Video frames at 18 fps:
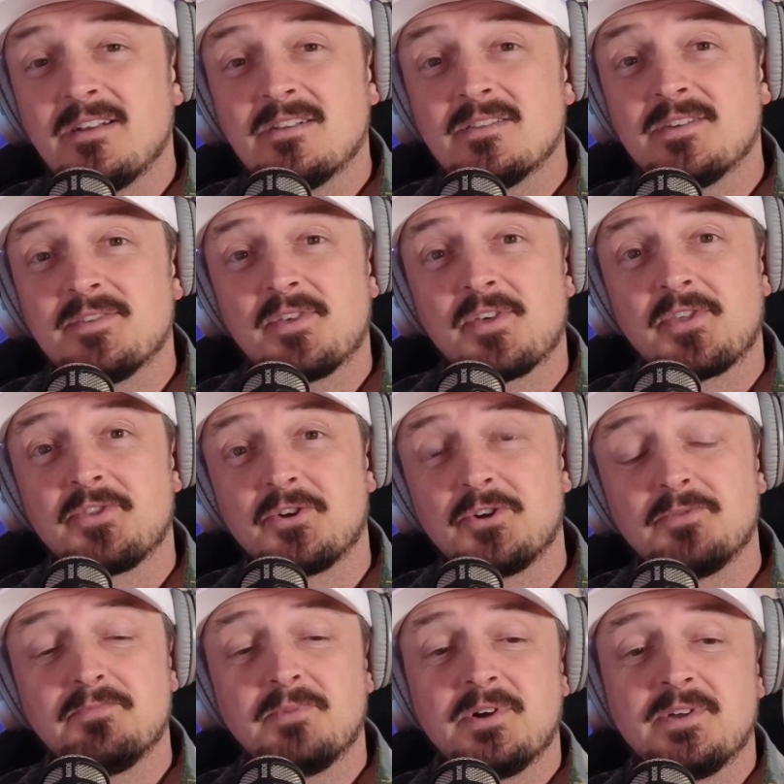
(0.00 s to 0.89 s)
the
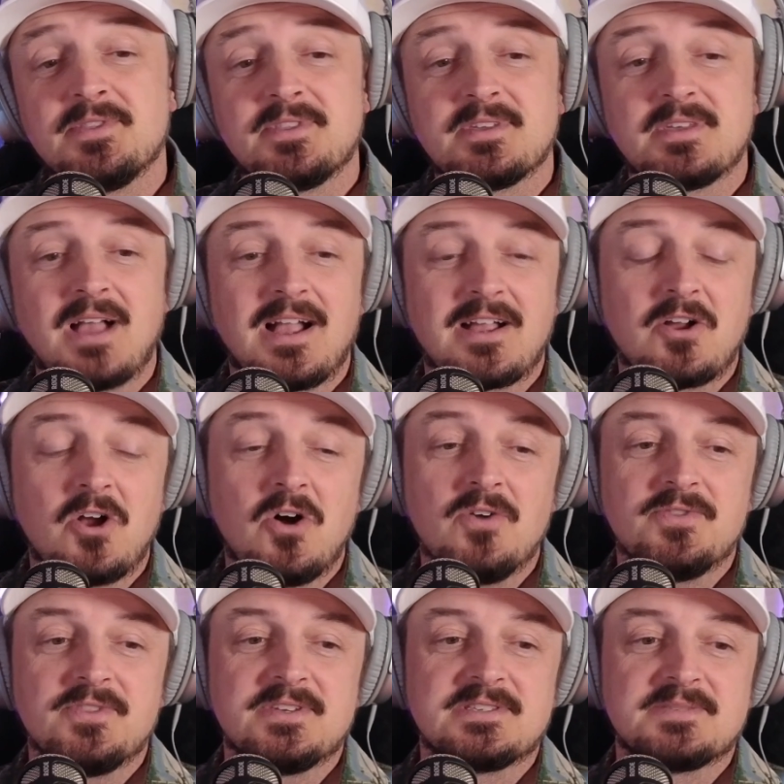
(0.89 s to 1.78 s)
third month, I
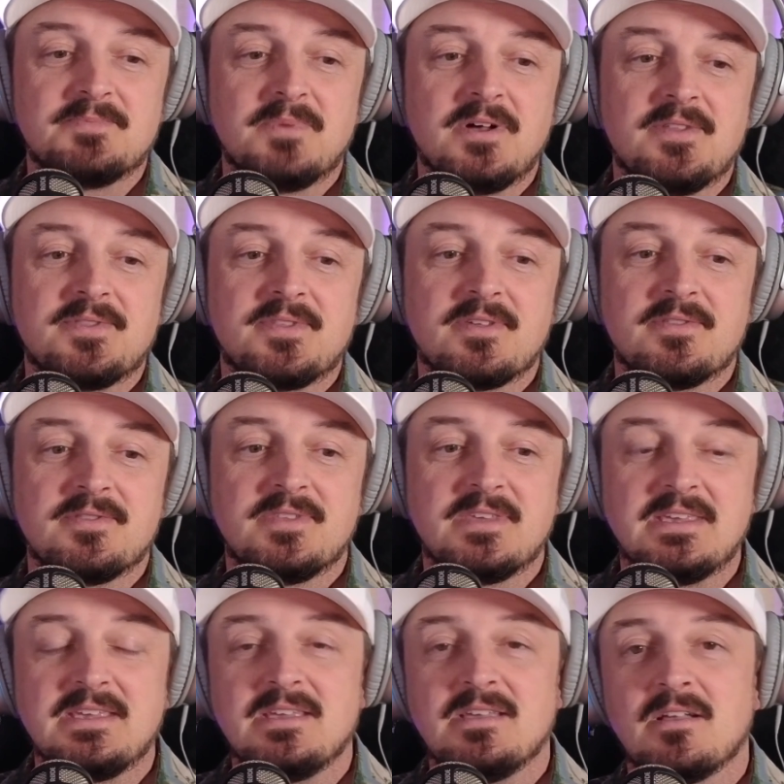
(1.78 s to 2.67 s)
called this month
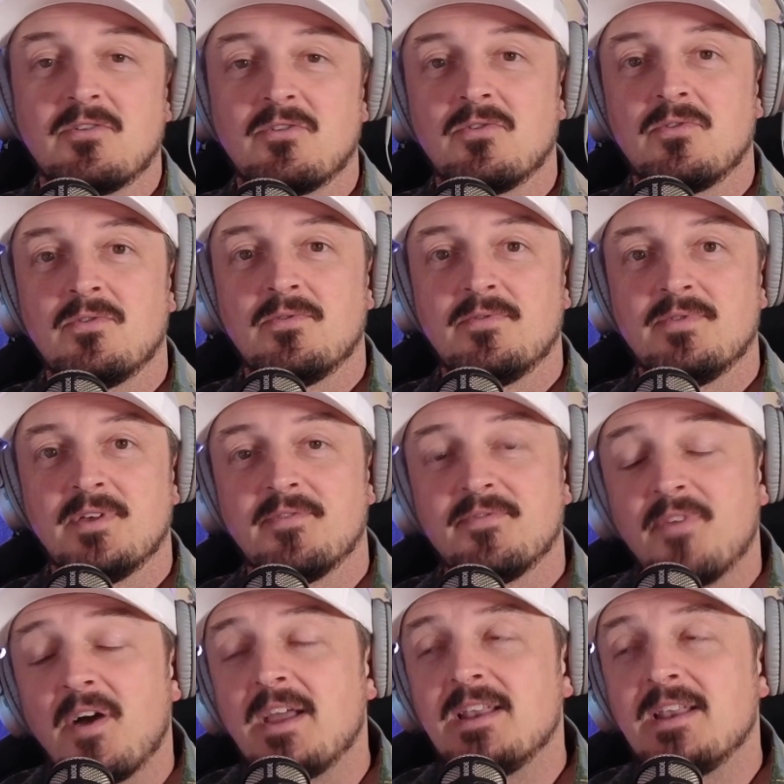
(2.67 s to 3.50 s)
the fighting